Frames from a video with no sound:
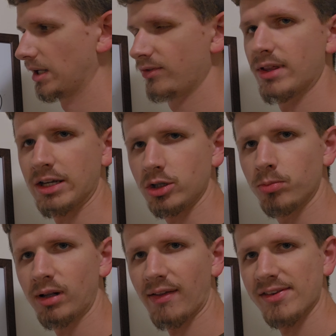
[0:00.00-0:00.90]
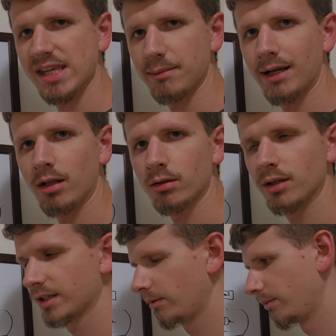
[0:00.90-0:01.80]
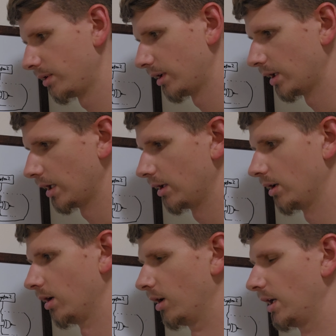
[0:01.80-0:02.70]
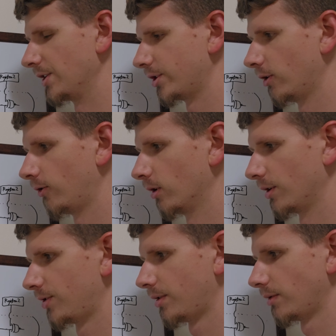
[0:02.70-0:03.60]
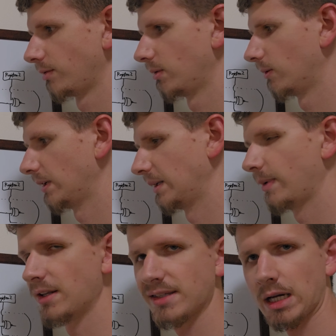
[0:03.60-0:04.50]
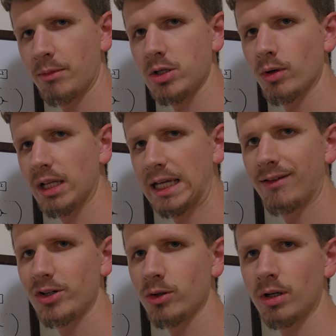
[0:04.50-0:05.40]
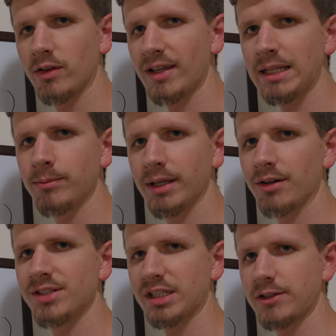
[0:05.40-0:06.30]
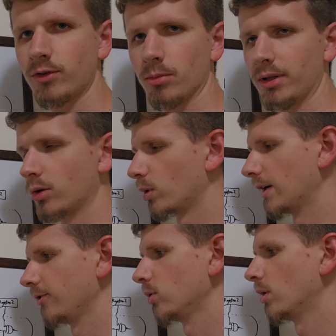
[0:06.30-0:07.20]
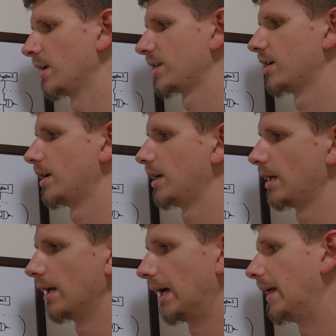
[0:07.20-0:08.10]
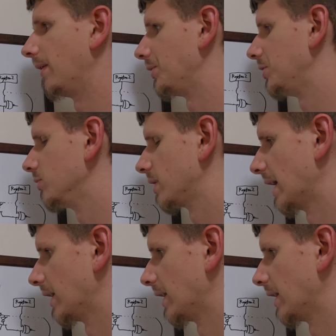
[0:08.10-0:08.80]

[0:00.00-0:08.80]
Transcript: then you apply the same algorithm and so forth. It depends how many you want to have, or do you want an 8-bit or 64-bit or whatever you want, and you